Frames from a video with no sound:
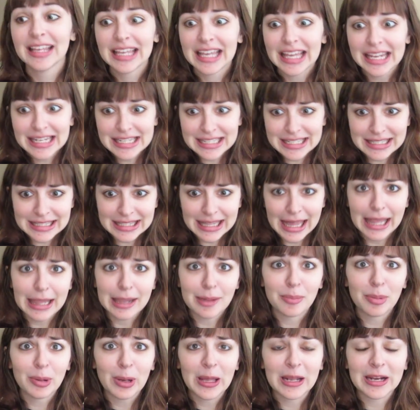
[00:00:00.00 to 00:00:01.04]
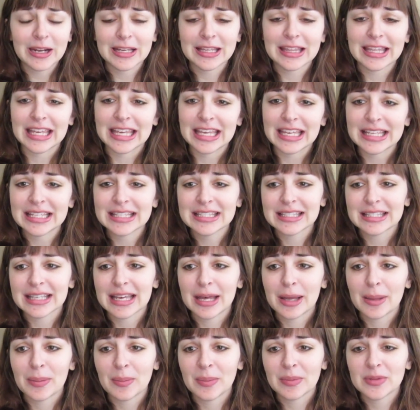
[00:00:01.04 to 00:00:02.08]
Getting to slightly brighter things,
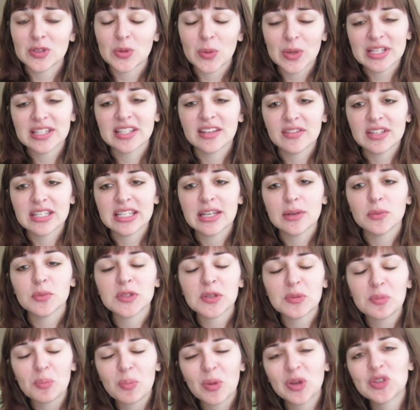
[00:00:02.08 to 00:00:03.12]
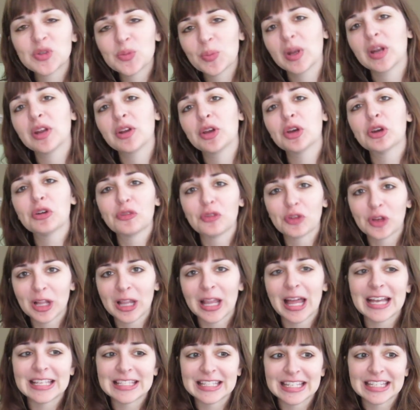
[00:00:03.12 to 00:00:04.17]
um, 2017 was a much better year for
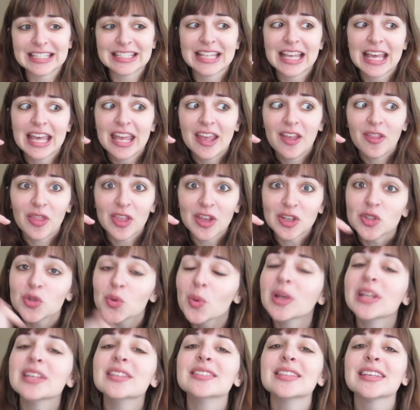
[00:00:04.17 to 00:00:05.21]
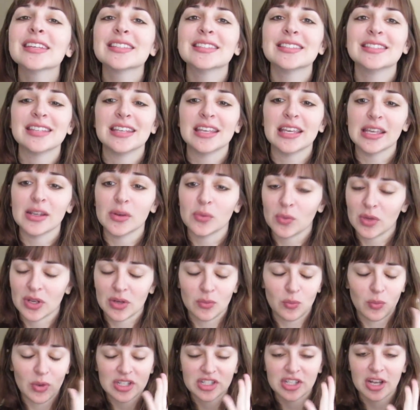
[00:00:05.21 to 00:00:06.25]
classics than 2016,
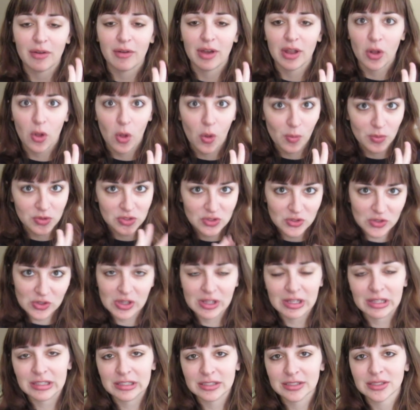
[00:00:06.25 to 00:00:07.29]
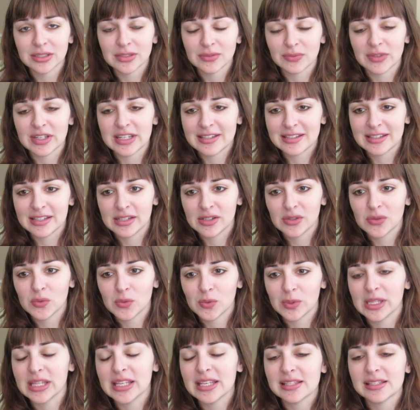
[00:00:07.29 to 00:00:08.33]
in which I read almost all recent
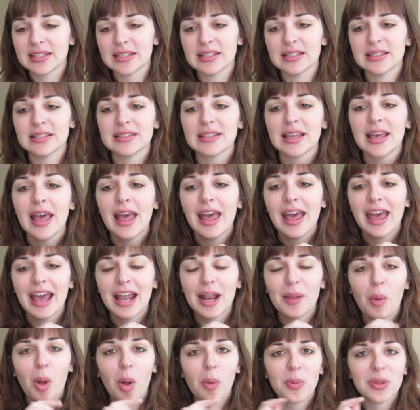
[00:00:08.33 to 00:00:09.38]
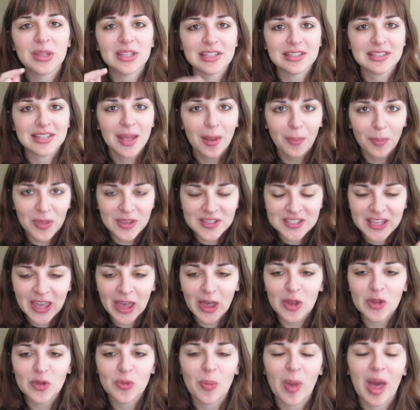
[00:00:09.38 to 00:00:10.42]
releases, and I'm hoping to tip the
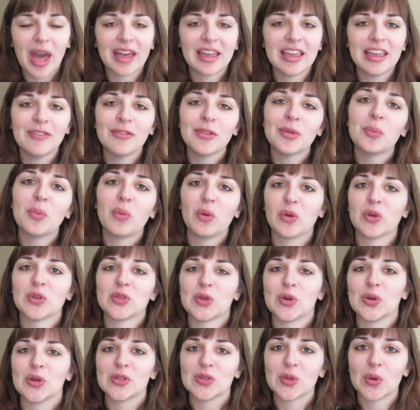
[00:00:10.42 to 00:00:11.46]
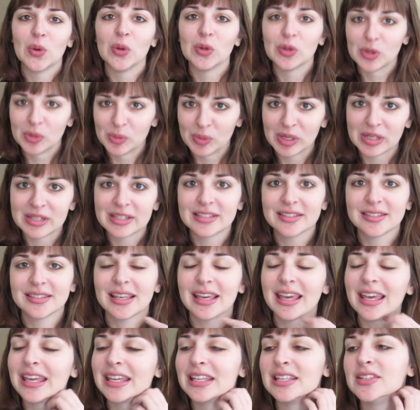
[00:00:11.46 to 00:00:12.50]
scales back even more towards older books
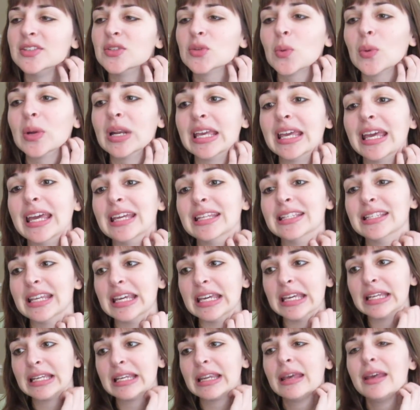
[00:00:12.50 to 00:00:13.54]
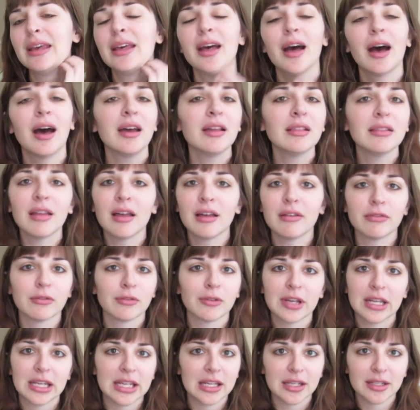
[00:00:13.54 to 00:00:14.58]
in 2018. I love
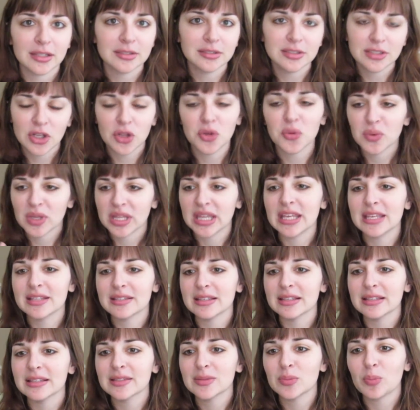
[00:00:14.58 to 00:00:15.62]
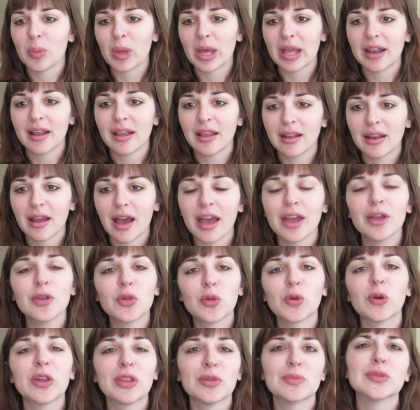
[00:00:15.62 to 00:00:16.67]
reading new releases, but it, I
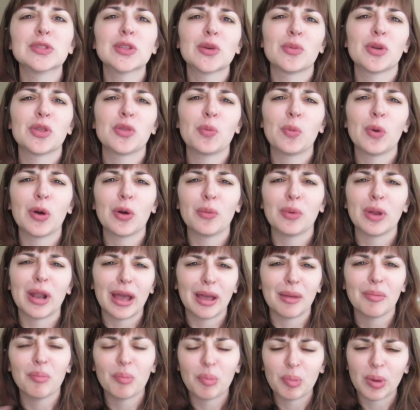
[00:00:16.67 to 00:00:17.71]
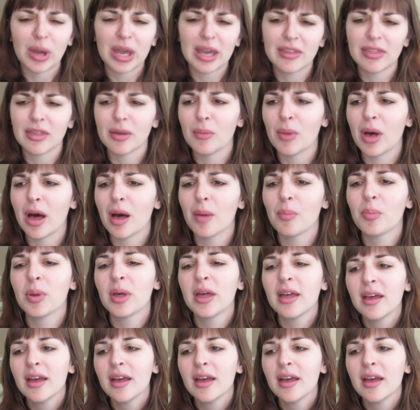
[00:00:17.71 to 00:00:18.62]
enjoy them so much more when I break them up.